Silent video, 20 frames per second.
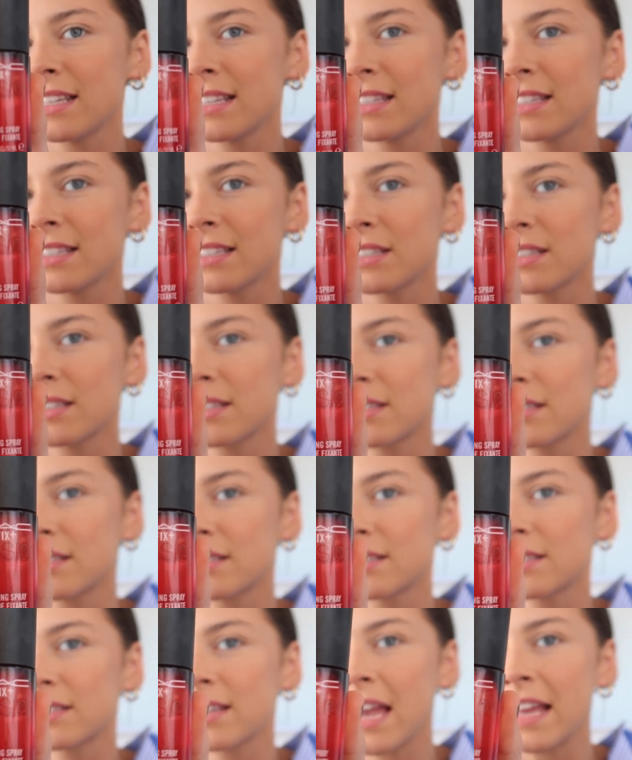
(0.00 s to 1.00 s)
in the
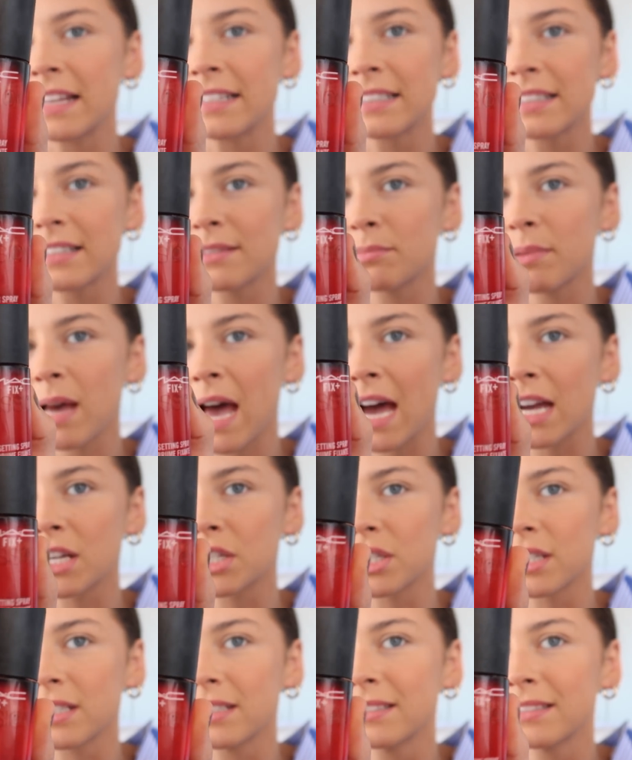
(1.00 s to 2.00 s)
scent
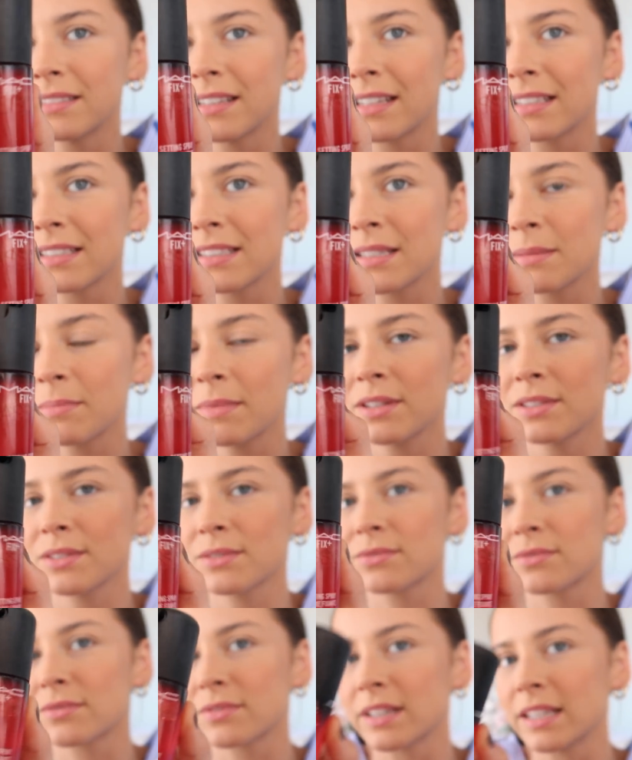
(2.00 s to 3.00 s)
Passion and it smells
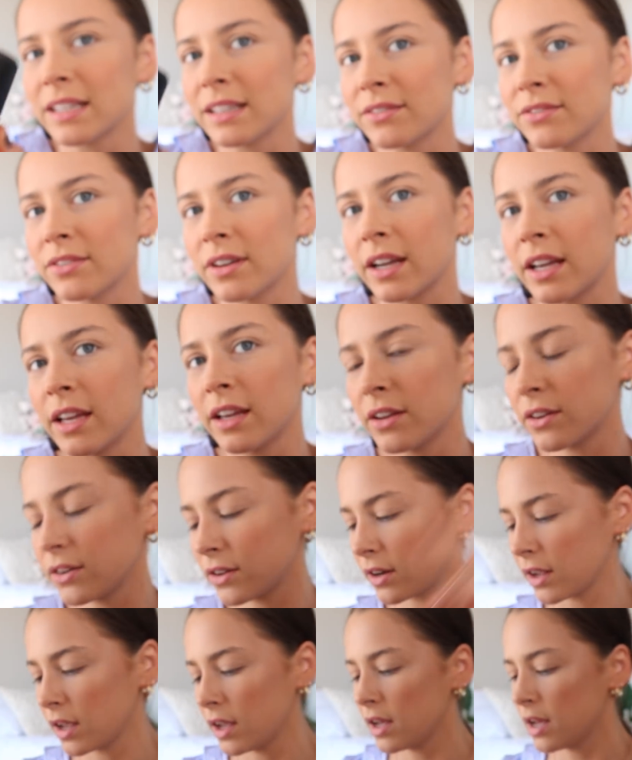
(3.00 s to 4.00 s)
really freaking
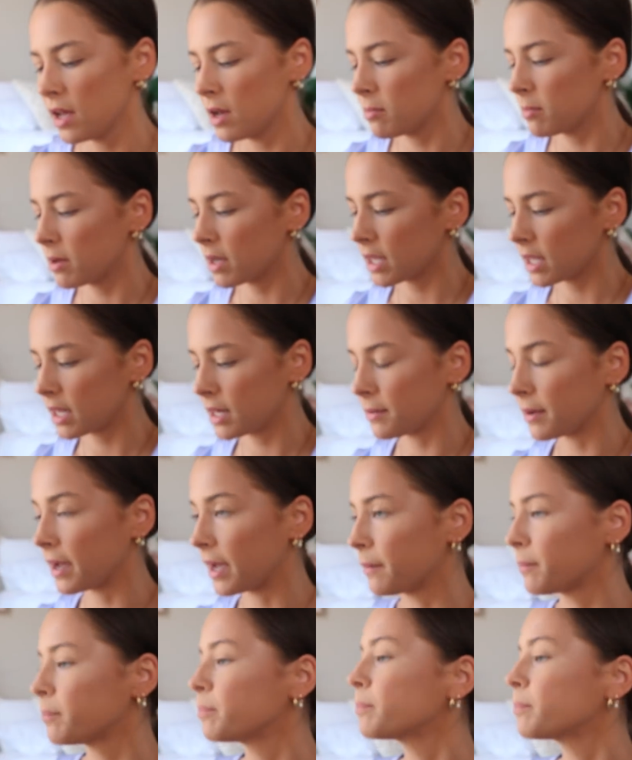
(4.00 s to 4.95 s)
good. But anyway,